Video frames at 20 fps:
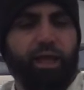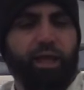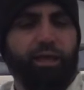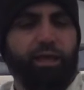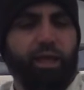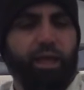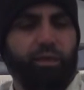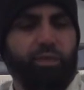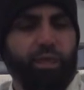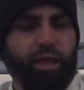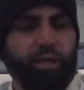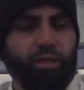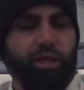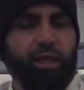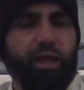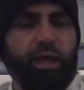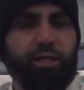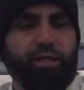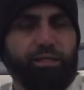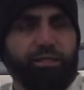and, and then
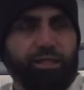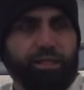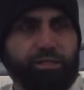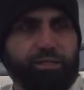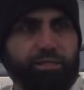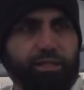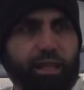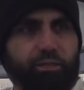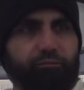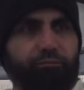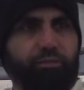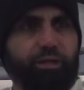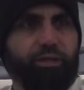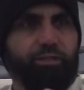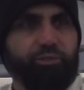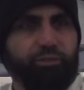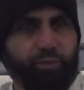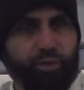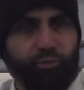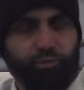in a sense that
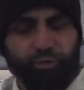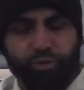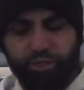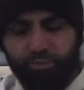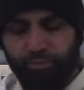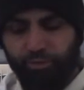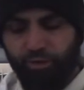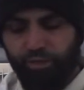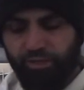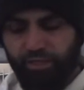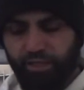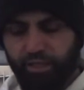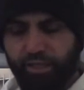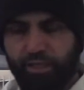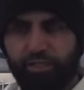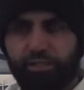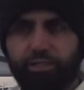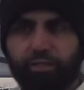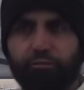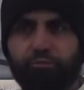victory we're experiencing
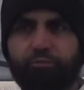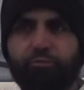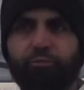is the